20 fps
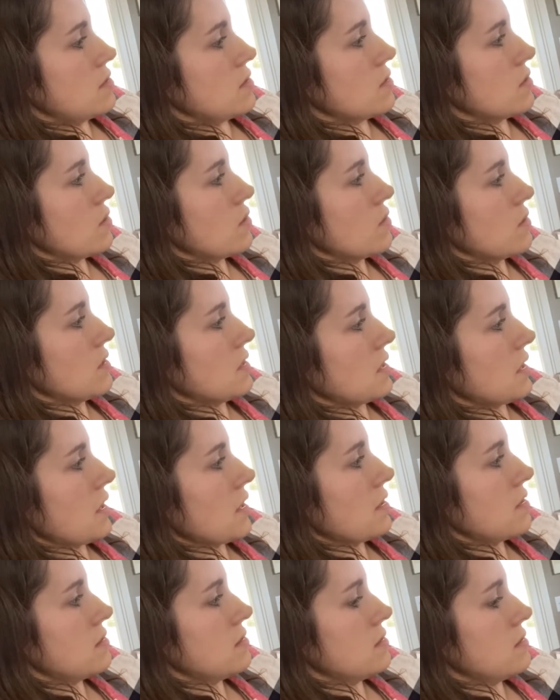to
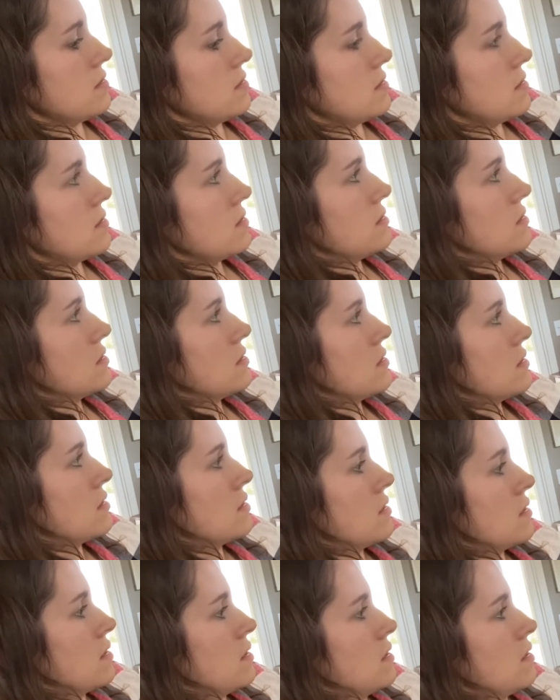list.
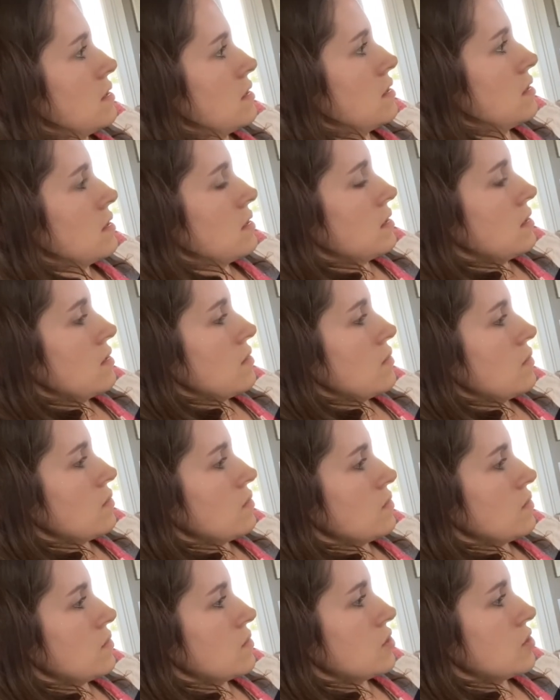
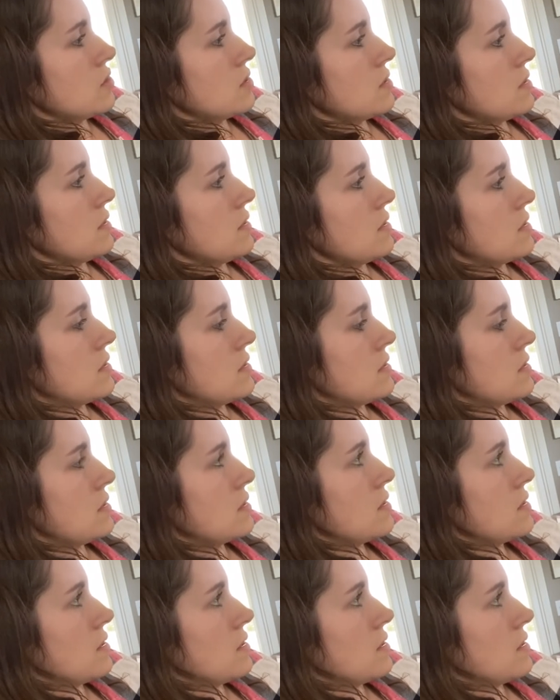We'll just list,